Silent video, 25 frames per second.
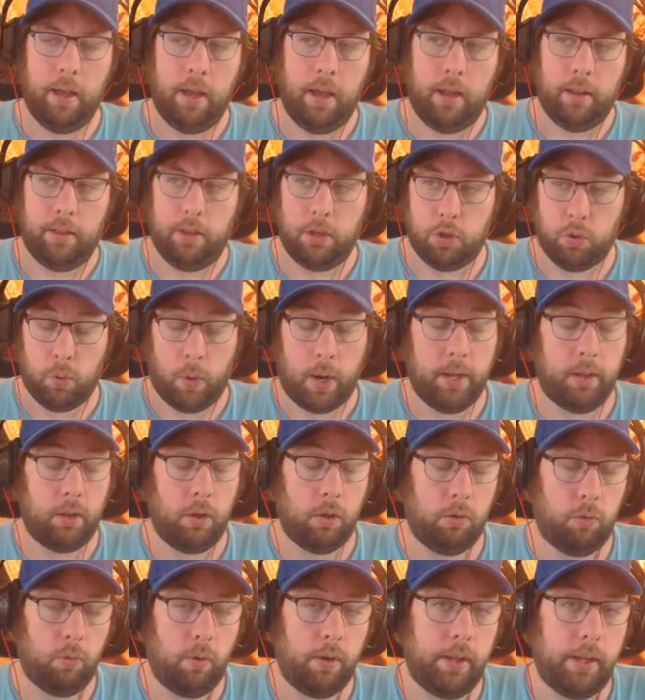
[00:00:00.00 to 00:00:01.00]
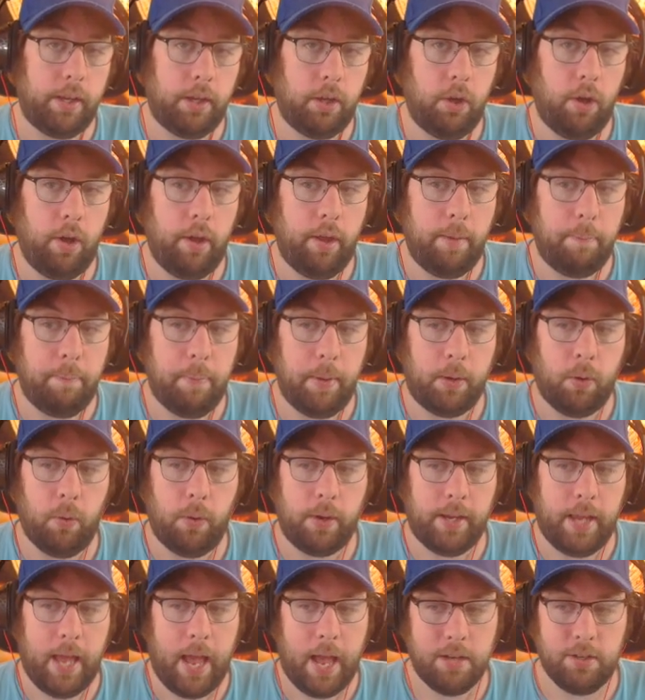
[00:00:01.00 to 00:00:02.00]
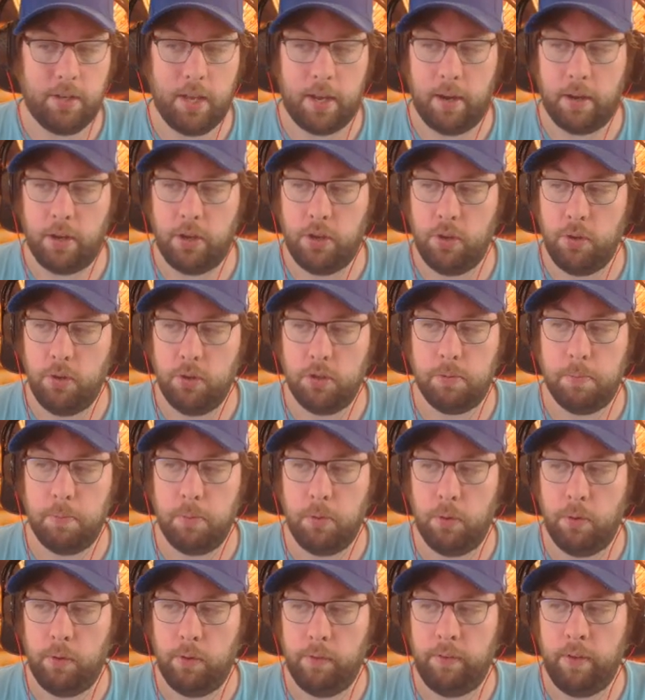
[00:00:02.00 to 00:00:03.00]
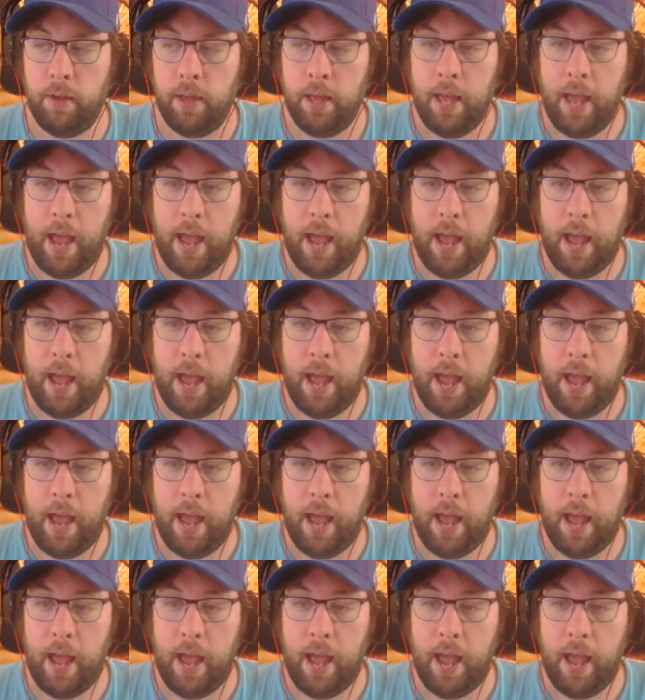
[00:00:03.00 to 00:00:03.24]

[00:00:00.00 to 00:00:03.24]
The trade looks really good. Bitcoin Cash had a huge move.